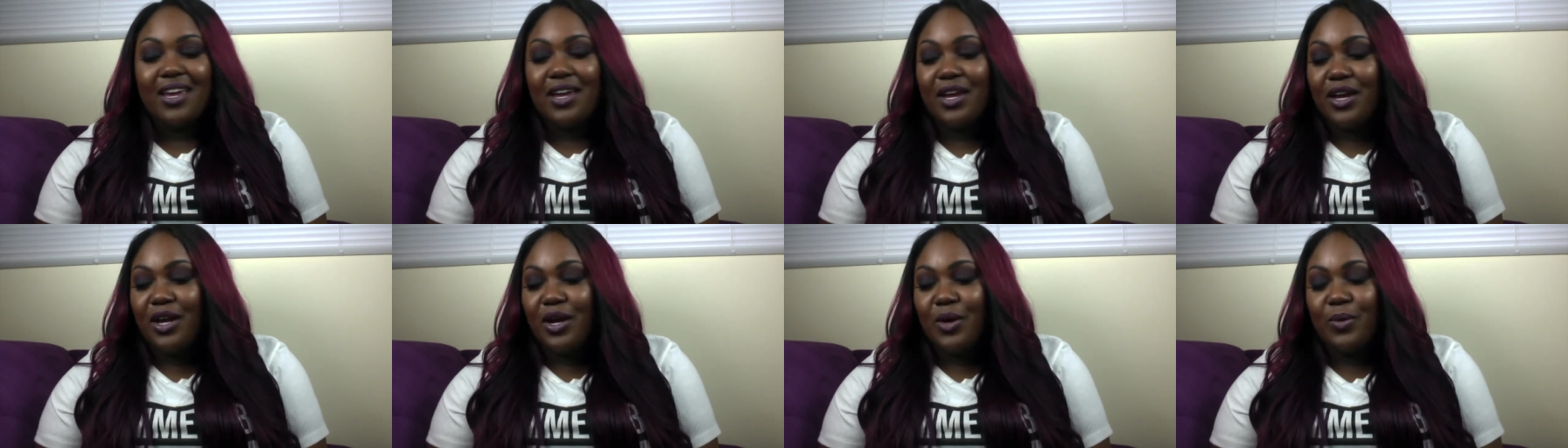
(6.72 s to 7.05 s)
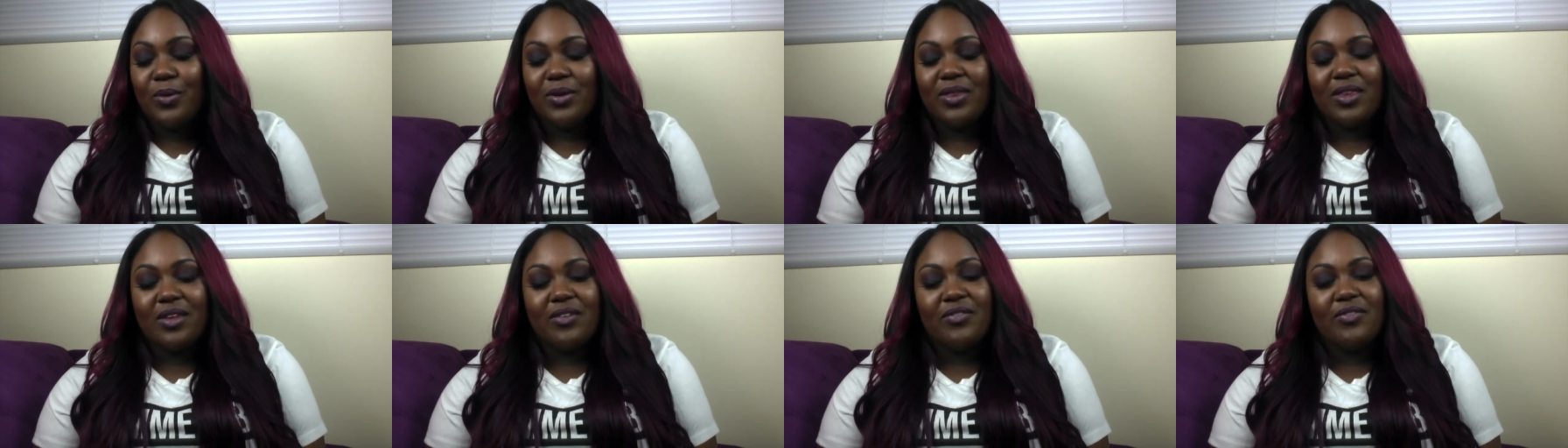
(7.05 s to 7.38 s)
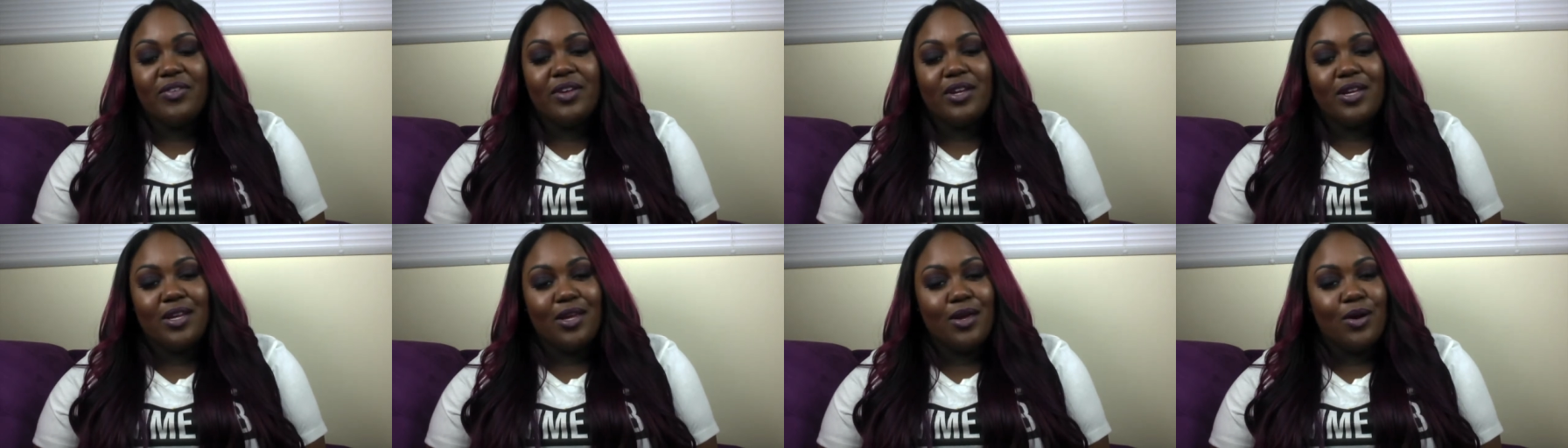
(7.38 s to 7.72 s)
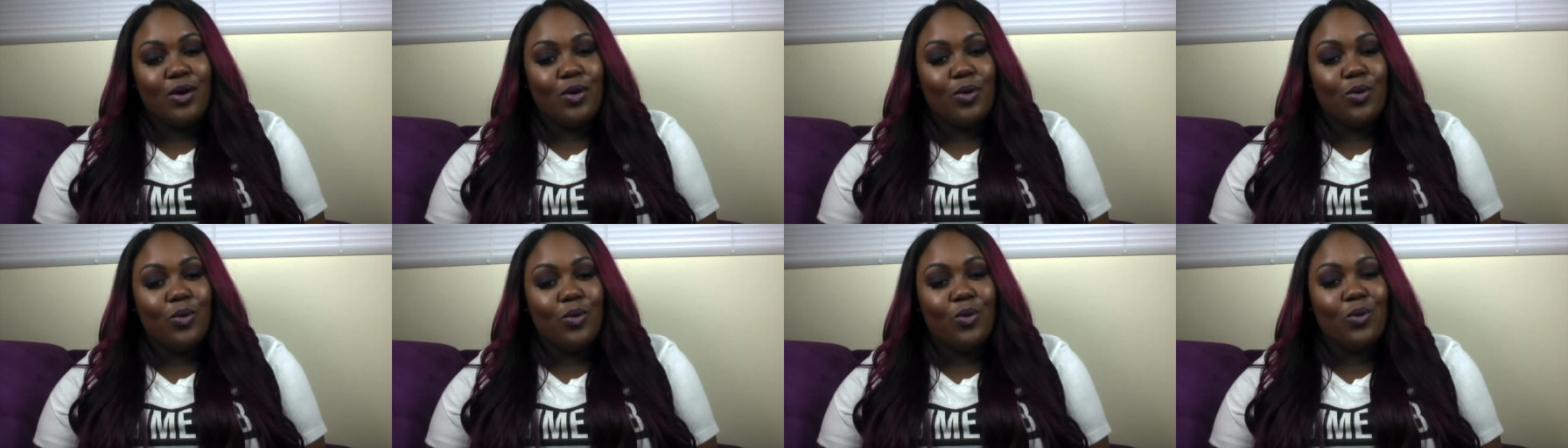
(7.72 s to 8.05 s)
here with the
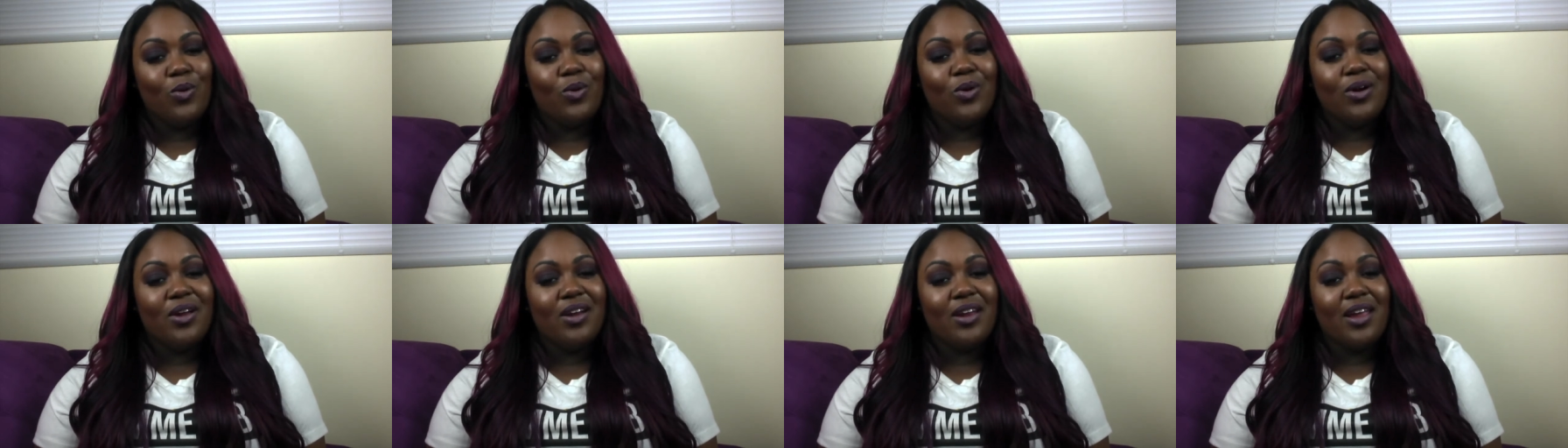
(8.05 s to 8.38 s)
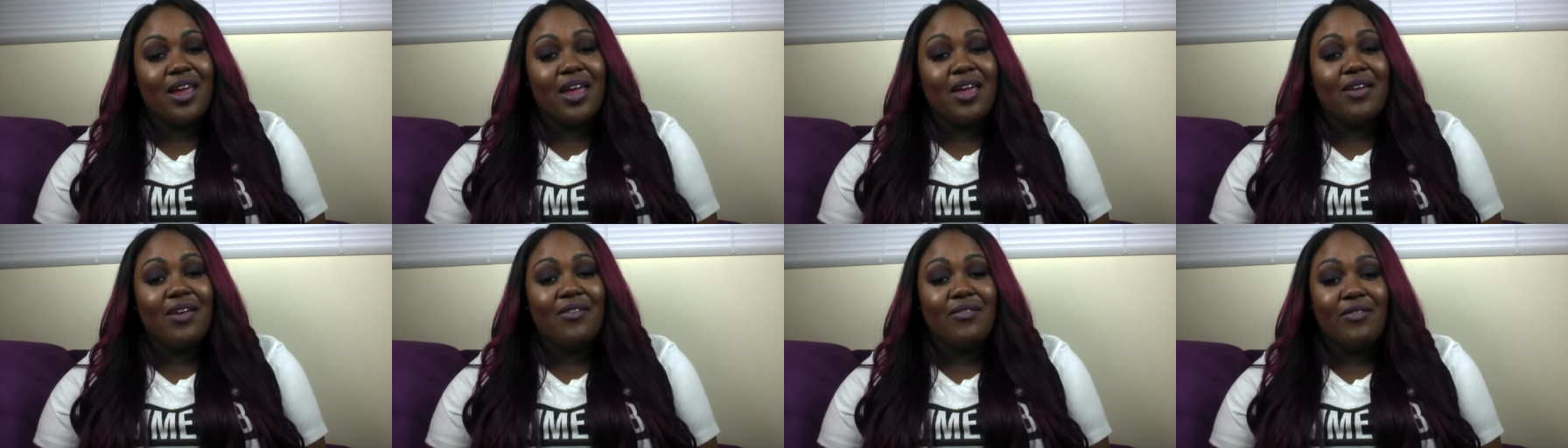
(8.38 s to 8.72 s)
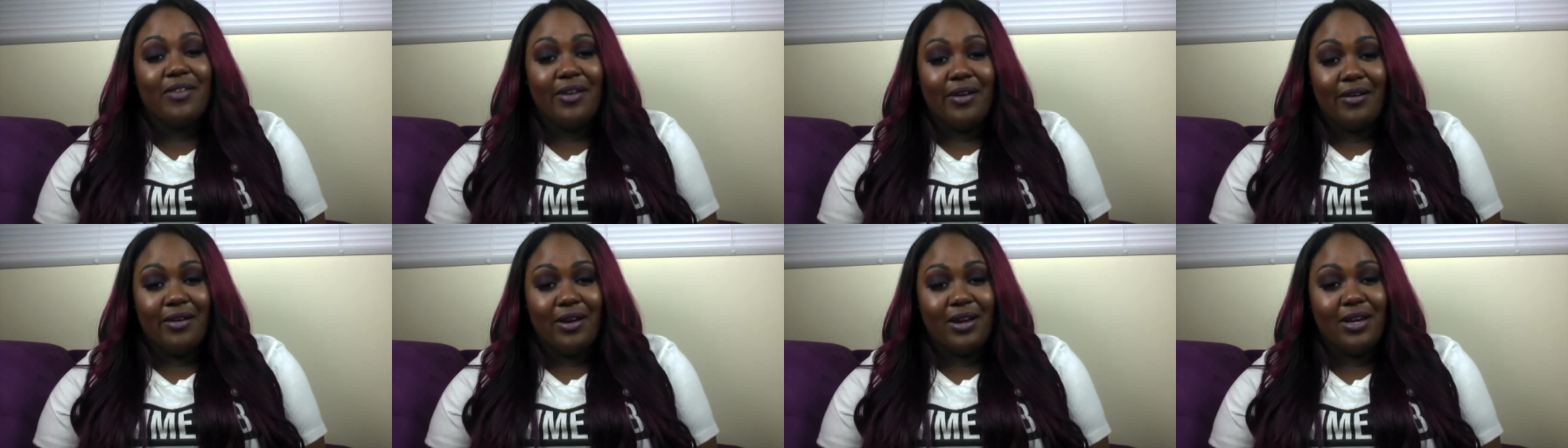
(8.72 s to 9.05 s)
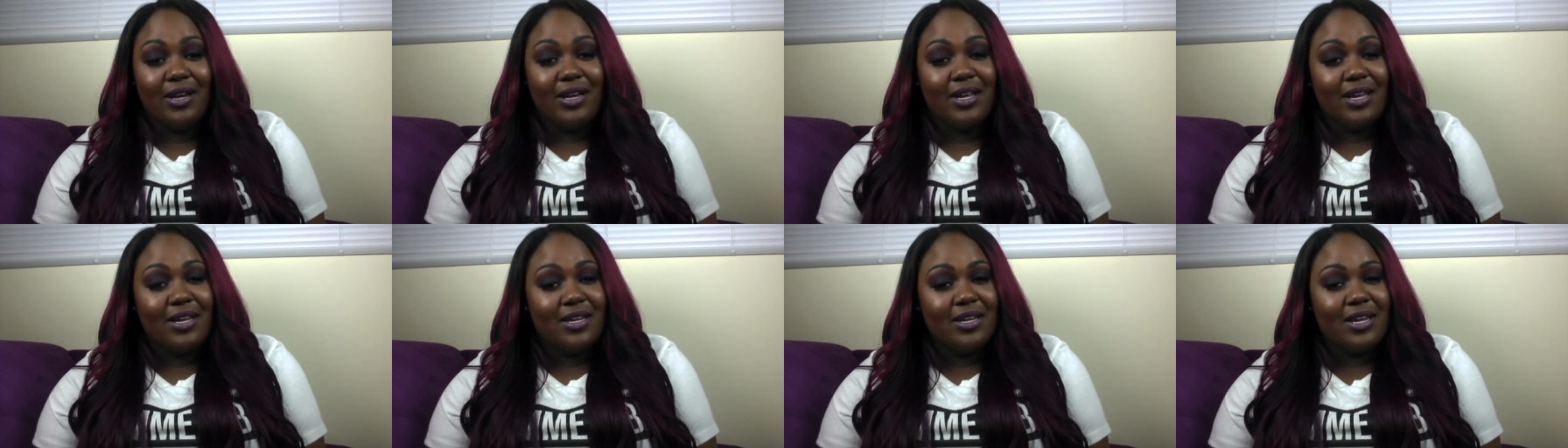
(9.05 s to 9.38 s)
video on a very
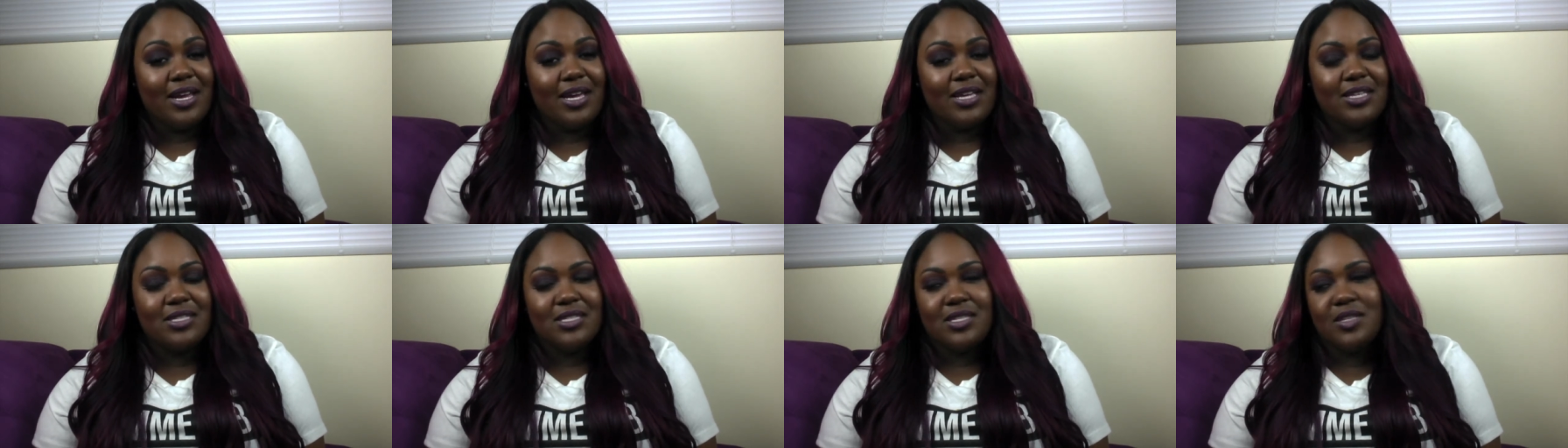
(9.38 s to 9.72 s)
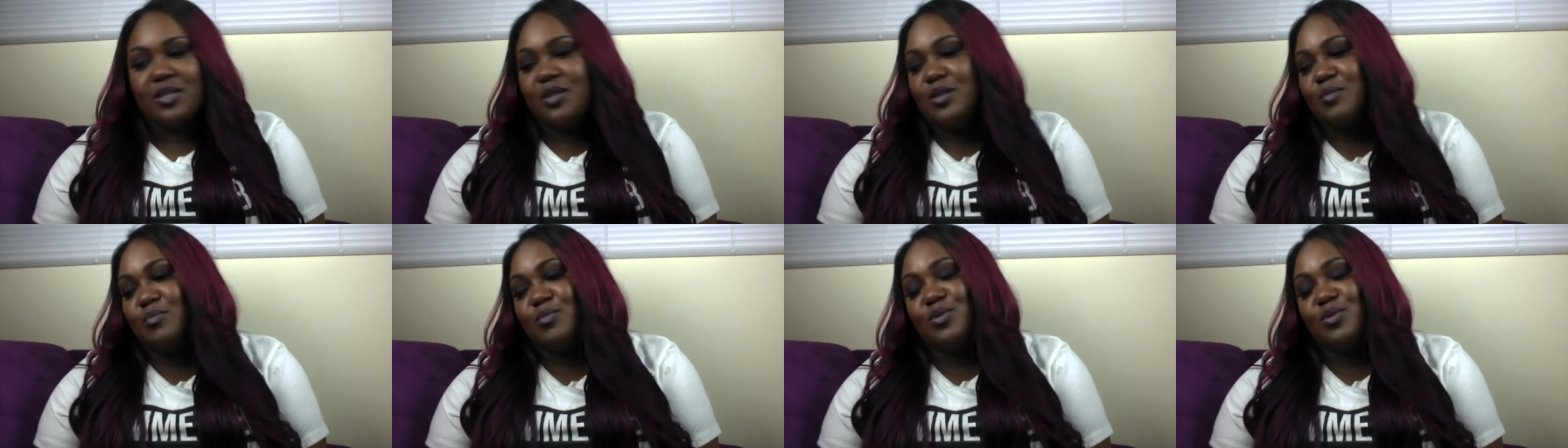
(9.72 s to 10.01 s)
late night tip.